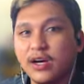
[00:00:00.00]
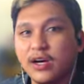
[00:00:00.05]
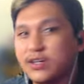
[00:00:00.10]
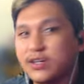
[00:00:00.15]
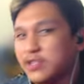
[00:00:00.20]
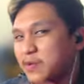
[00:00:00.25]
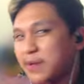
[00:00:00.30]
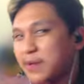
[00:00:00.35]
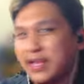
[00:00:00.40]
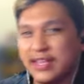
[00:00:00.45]

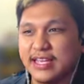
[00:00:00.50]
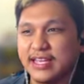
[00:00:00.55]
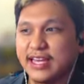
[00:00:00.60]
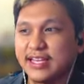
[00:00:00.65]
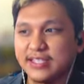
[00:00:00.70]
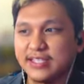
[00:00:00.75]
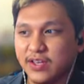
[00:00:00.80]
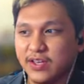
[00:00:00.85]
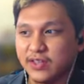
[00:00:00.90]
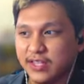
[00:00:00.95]
automatic
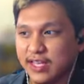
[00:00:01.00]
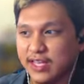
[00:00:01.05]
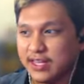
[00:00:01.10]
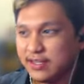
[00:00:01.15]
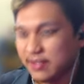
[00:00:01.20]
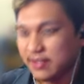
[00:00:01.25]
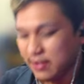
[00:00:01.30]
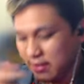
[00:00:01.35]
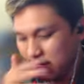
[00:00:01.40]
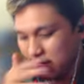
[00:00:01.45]
execute
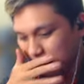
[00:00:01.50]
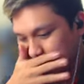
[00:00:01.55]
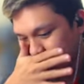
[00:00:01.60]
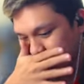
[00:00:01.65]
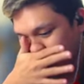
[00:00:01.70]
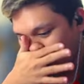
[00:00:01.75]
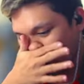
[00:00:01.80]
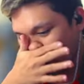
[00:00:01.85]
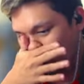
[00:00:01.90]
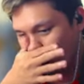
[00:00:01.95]
yan.
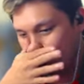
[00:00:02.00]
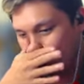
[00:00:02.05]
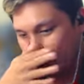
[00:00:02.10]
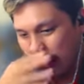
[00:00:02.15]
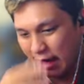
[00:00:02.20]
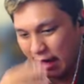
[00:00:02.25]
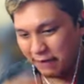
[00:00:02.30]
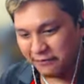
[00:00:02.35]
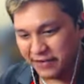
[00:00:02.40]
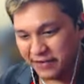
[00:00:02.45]
So,
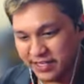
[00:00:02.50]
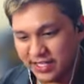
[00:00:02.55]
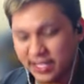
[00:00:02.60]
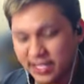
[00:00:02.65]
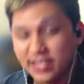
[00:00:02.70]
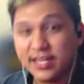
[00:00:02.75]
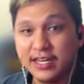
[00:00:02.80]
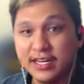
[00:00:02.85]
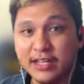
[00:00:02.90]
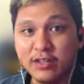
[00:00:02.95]
ang first
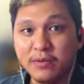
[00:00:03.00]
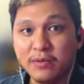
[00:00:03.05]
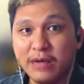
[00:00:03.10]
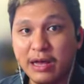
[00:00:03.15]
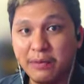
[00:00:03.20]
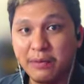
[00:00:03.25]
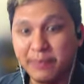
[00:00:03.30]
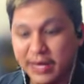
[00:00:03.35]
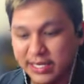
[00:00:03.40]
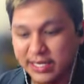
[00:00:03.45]
skill niya dito
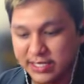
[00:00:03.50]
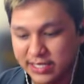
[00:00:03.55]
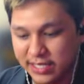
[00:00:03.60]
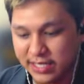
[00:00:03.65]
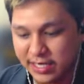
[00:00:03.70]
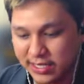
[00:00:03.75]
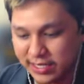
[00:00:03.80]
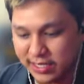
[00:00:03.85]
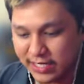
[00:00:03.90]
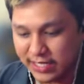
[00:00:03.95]
makapag
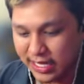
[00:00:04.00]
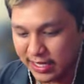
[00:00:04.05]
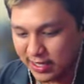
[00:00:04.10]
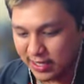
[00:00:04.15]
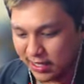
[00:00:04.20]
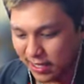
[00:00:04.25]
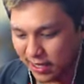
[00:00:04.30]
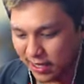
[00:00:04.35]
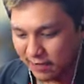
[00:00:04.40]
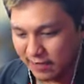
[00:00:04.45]
seer state
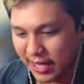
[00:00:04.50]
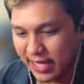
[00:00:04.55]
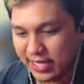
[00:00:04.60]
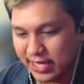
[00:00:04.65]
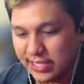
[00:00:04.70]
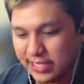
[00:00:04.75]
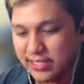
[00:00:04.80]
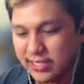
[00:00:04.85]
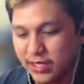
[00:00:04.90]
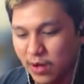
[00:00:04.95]
ka, and
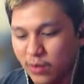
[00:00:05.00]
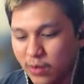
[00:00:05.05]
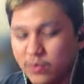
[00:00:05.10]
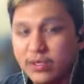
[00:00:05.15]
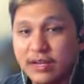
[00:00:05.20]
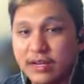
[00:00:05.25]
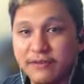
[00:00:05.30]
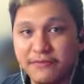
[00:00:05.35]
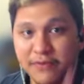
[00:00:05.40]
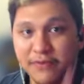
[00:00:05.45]
this is
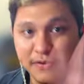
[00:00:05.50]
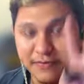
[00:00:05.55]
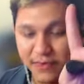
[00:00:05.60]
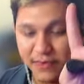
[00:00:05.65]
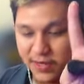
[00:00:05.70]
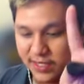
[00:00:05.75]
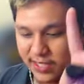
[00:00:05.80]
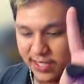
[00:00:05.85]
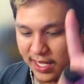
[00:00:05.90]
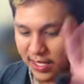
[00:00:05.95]
only for
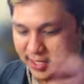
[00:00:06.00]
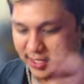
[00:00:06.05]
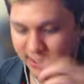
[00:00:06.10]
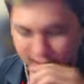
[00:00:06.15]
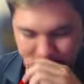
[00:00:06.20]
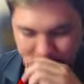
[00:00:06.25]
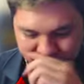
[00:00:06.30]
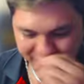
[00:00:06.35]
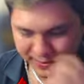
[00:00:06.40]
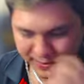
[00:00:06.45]
4
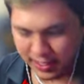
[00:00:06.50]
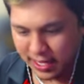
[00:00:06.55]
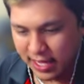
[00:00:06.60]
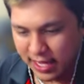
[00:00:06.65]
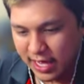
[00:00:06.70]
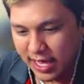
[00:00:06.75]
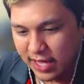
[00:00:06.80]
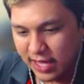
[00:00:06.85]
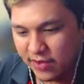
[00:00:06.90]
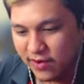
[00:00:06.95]
seconds.
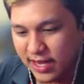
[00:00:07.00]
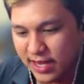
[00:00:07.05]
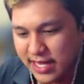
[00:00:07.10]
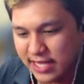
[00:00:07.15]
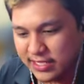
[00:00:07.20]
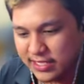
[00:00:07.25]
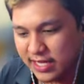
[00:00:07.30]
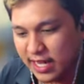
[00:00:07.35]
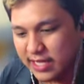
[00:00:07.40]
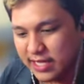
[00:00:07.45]
Yung
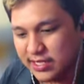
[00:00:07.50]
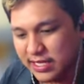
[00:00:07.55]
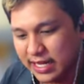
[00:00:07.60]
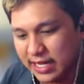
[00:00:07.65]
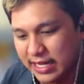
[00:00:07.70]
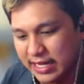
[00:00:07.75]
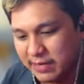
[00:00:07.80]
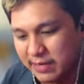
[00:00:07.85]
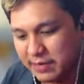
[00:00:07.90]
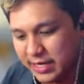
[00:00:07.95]
kanyang second
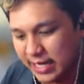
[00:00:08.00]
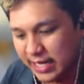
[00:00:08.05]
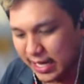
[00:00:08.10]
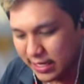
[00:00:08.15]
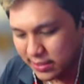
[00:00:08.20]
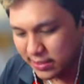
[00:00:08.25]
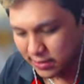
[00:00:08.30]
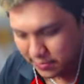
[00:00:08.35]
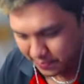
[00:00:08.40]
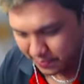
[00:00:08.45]
skill naman
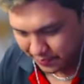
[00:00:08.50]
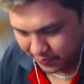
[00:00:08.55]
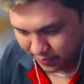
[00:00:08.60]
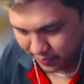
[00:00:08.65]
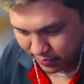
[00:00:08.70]
guys,